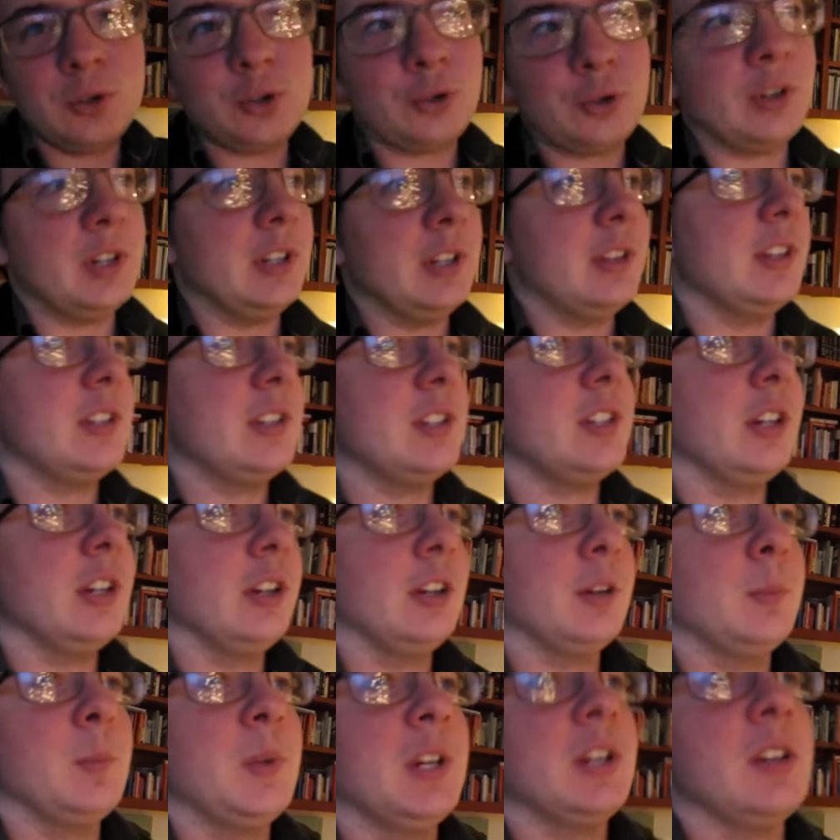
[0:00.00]
tree this
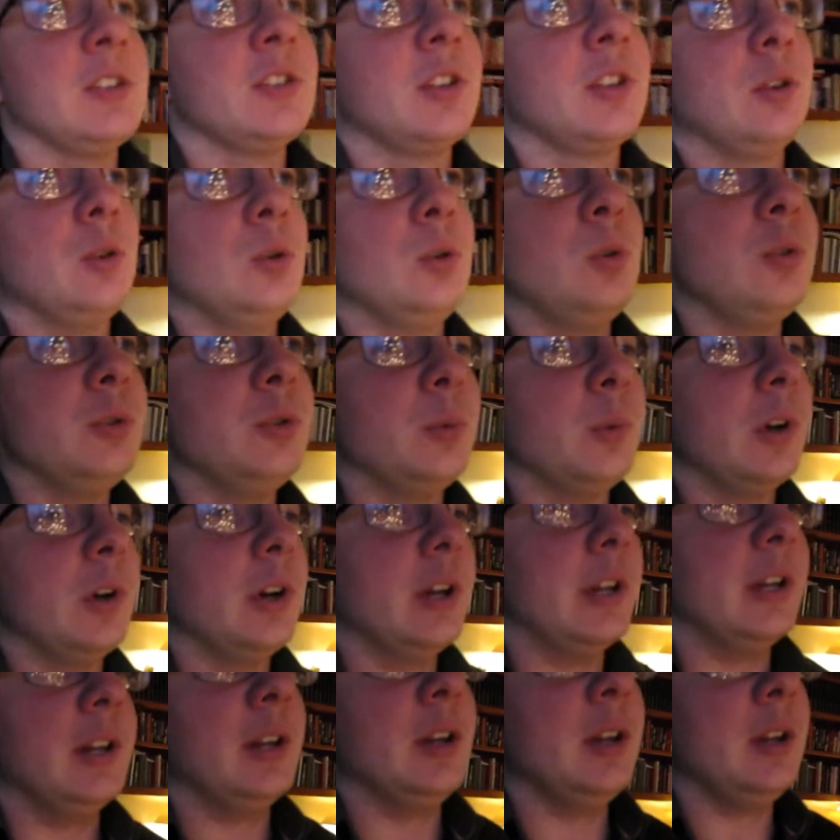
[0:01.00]
year because our old
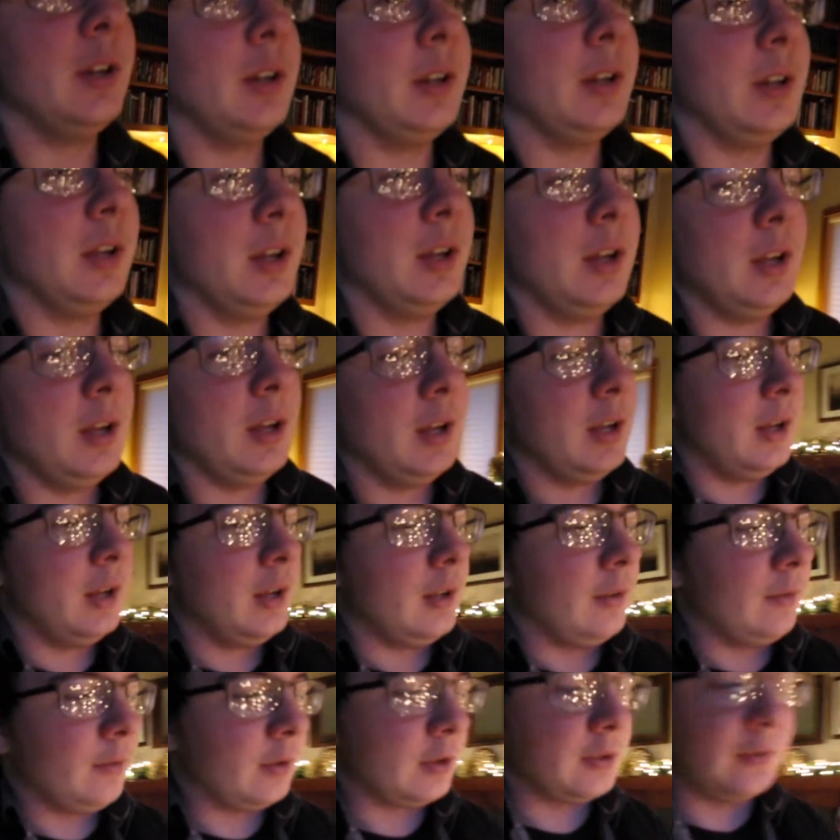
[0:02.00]
one,
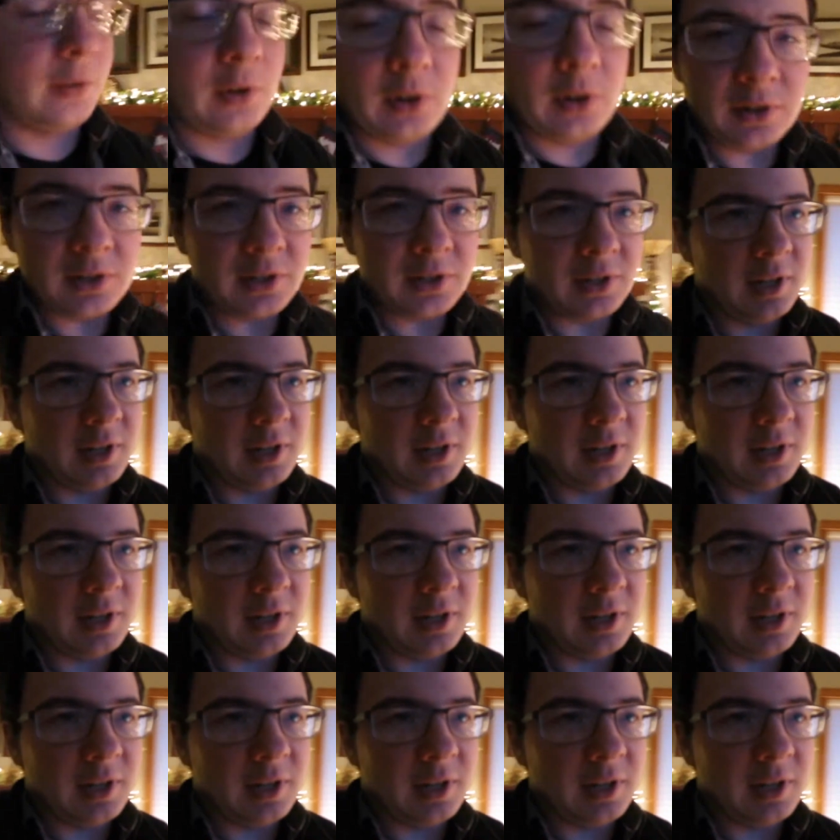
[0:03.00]
first of all, it's